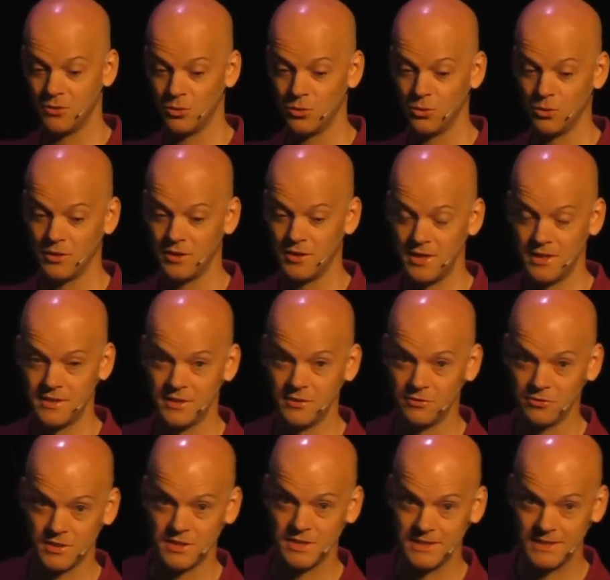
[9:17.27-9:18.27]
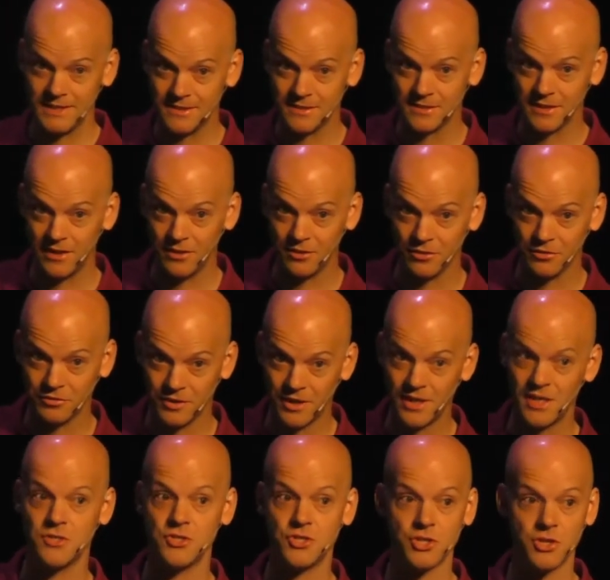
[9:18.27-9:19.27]
all the nitty-gritty details
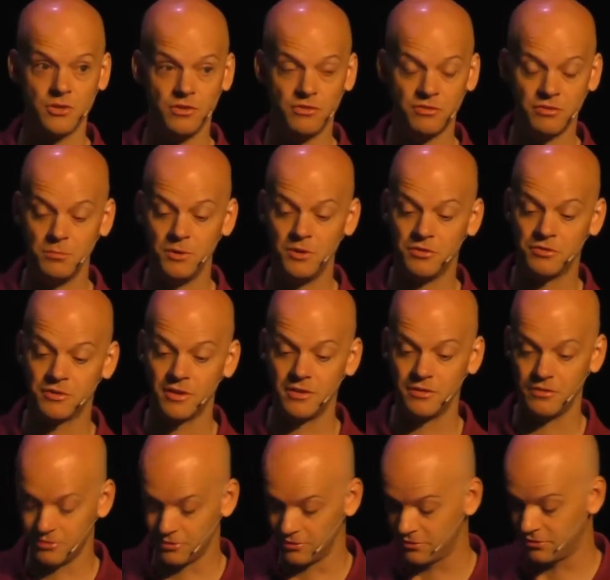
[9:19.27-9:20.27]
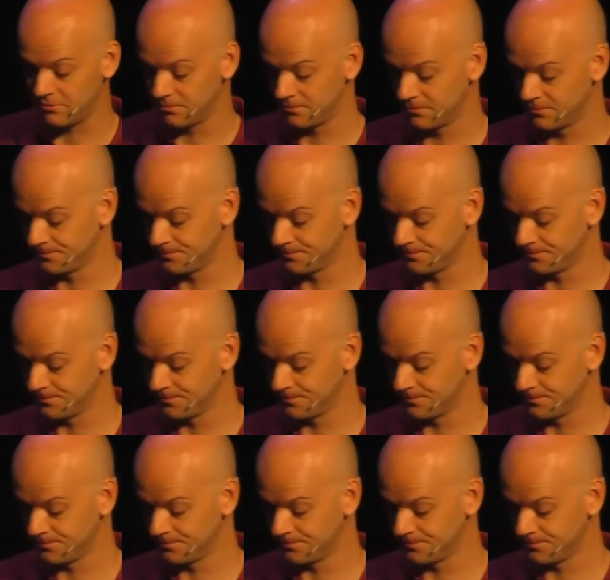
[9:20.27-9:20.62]
and show you some use cases.